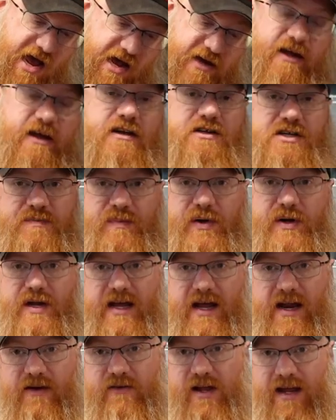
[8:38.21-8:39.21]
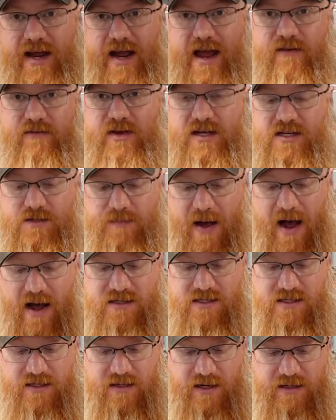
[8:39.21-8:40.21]
and just putting it really heavy in
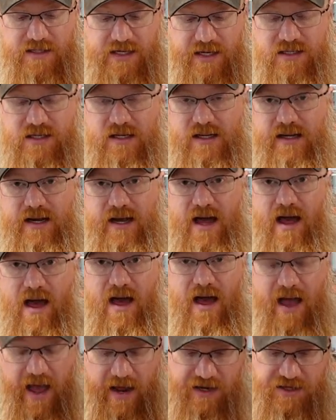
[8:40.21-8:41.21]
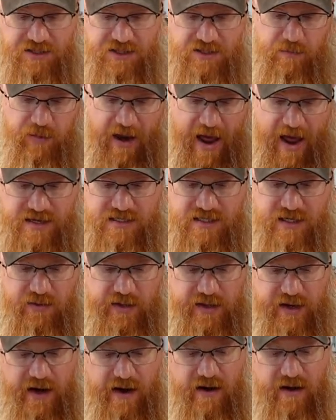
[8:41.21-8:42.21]
spots intentionally, and then just blasting
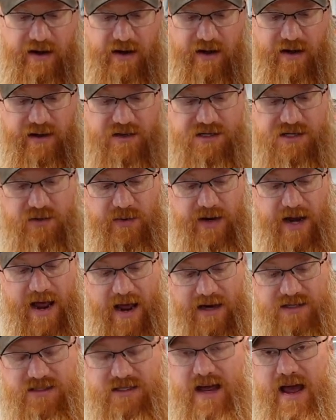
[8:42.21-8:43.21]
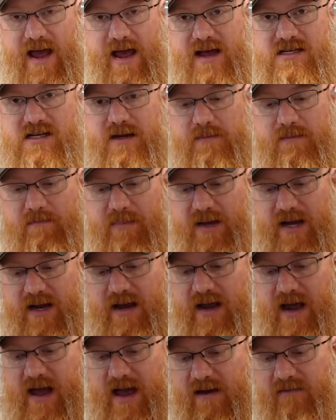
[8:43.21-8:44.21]
with the air gun. So it actually has a
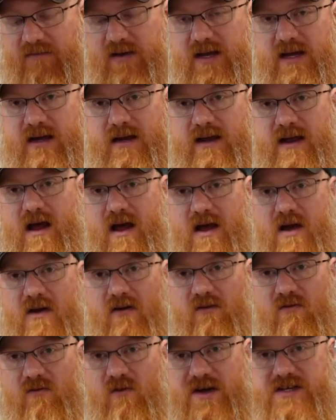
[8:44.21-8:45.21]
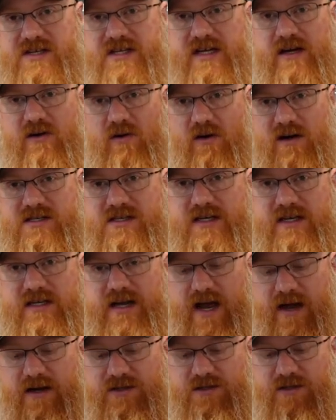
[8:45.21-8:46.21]
big, heavy, rusty, crusty
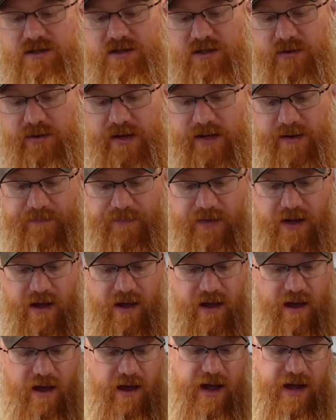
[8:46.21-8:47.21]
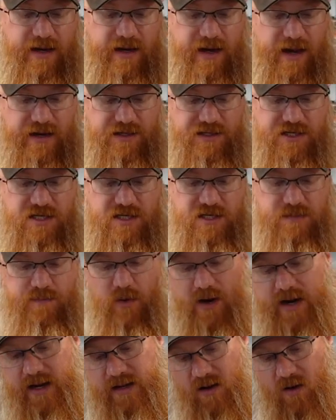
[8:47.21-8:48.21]
texture to it. And then I just
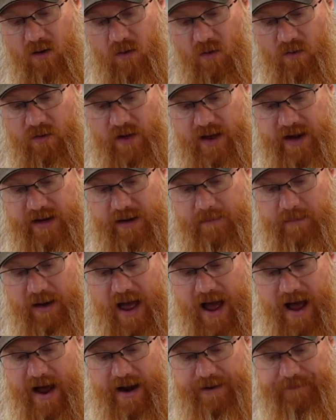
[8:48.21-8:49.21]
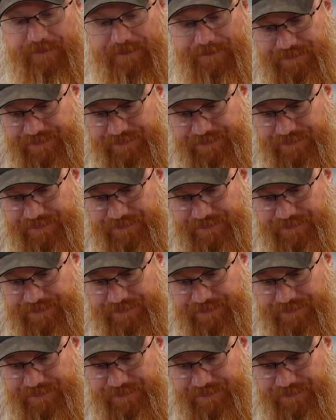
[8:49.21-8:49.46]
sprayed the whole thing in black,